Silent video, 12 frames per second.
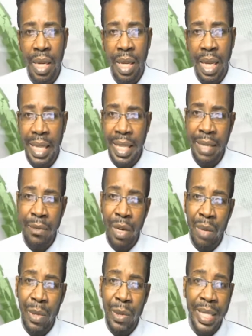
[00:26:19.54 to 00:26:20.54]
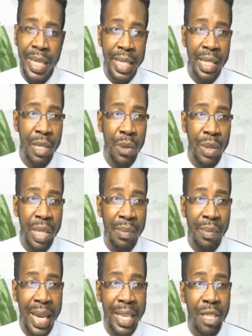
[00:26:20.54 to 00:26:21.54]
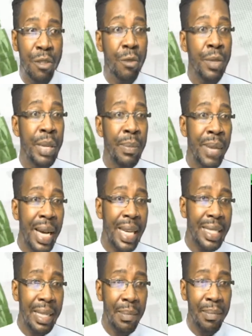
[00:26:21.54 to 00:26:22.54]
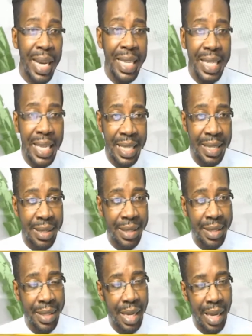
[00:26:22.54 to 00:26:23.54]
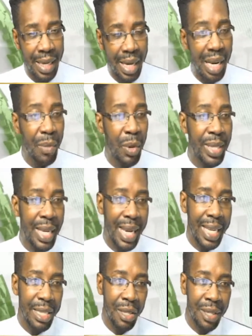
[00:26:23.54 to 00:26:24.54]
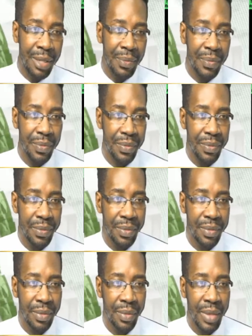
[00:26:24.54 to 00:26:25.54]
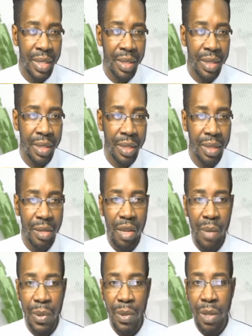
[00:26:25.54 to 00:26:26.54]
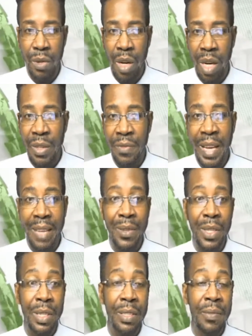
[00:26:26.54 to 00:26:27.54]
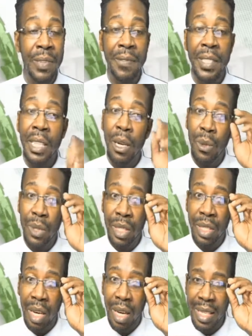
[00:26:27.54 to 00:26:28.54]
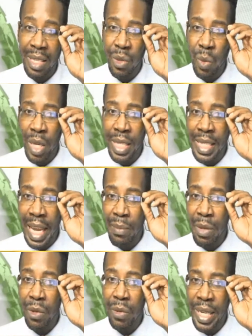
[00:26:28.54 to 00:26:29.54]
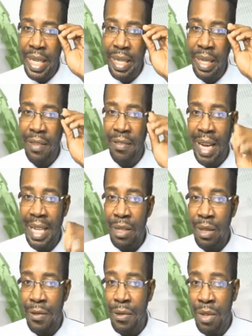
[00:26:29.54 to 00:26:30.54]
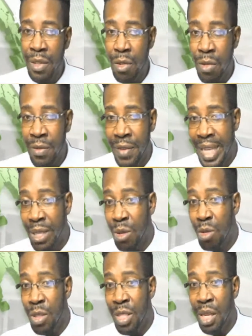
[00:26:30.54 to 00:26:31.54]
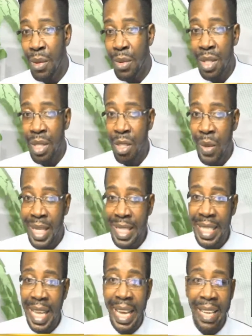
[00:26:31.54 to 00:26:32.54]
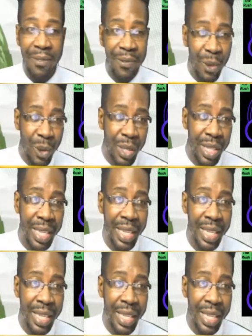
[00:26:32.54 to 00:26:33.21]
And the robbery was executed by 3 masked bandits armed with handgun. The couple were robbed of $550,000, 1 diamond ring, value $3,000 US, an iPhone,